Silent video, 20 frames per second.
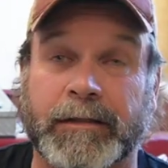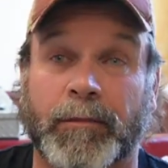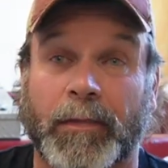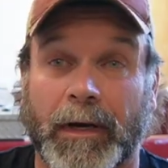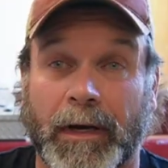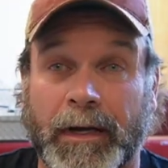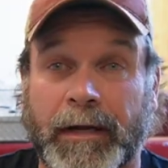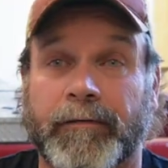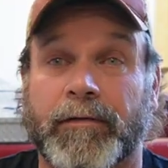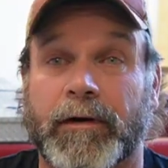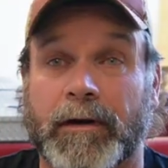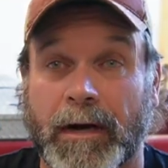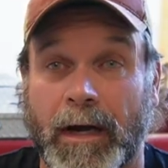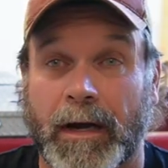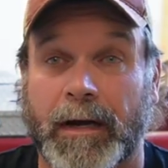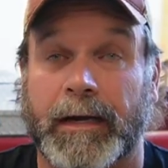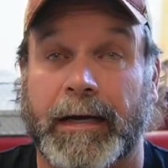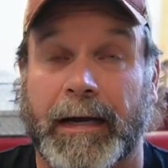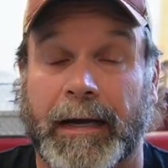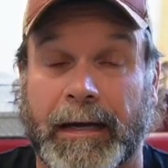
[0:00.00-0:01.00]
And believe it or
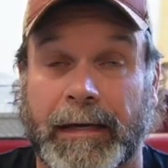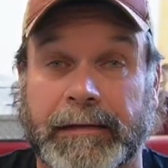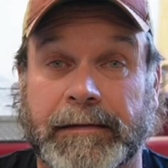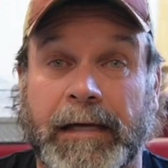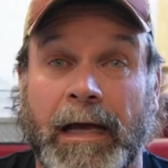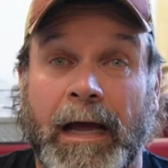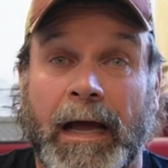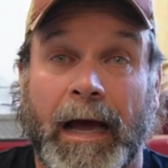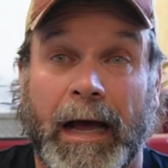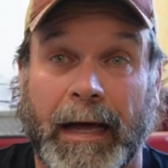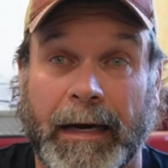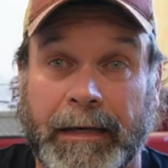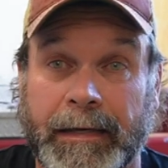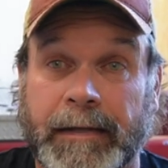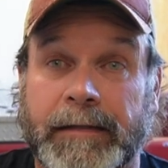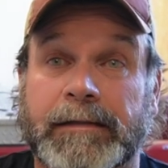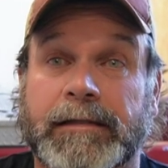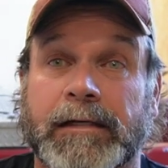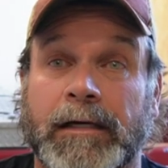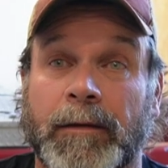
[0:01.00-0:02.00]
not, guys, I
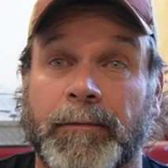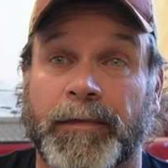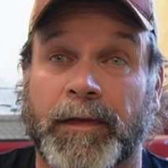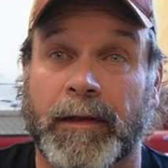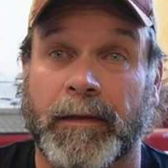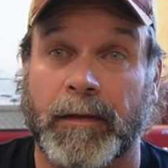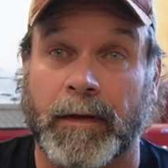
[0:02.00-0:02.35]
did something